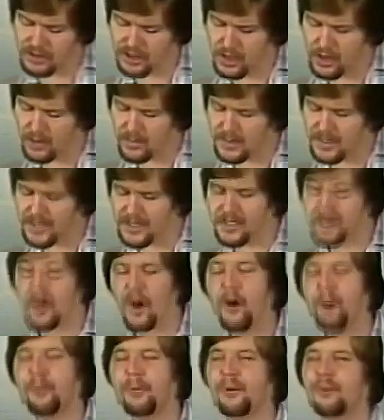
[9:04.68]
showed me this
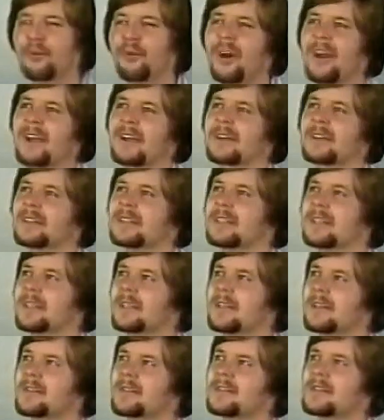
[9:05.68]
opal ring.
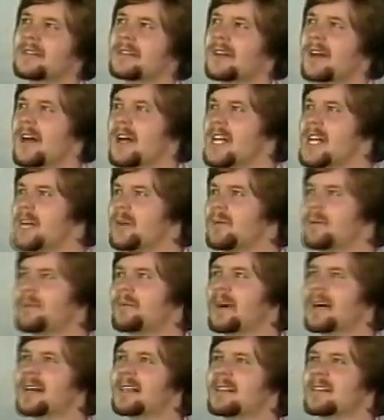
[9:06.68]
She said, honey, could we
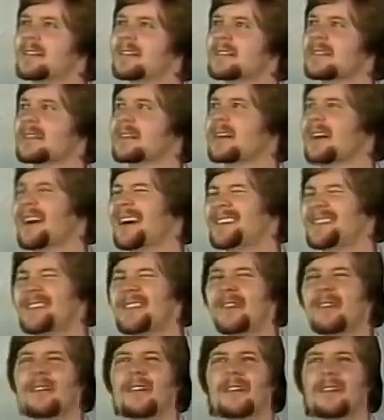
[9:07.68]
buy this? I
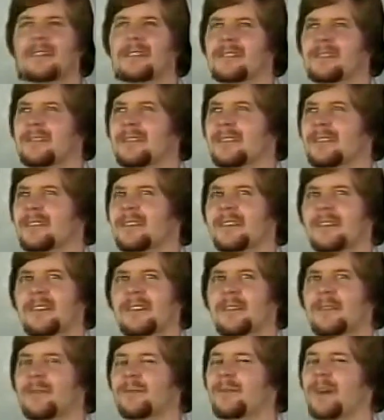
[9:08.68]
said, uh-uh.
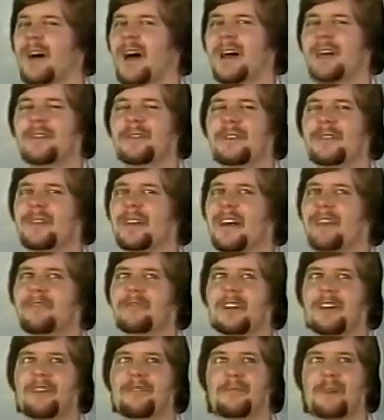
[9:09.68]
I don't even
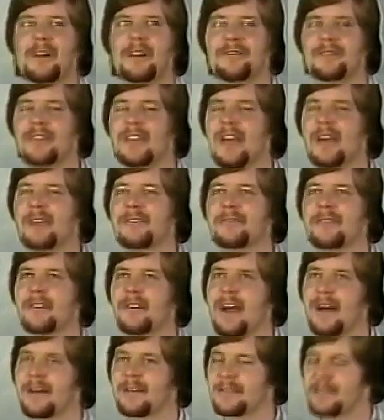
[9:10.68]
have enough money for the
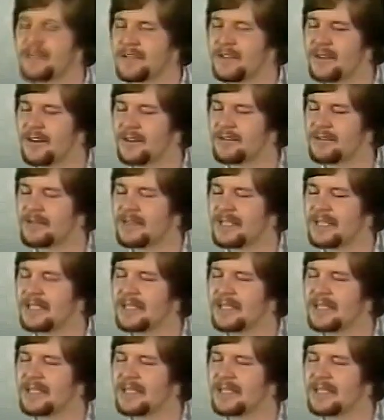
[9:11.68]
airfare out of this country.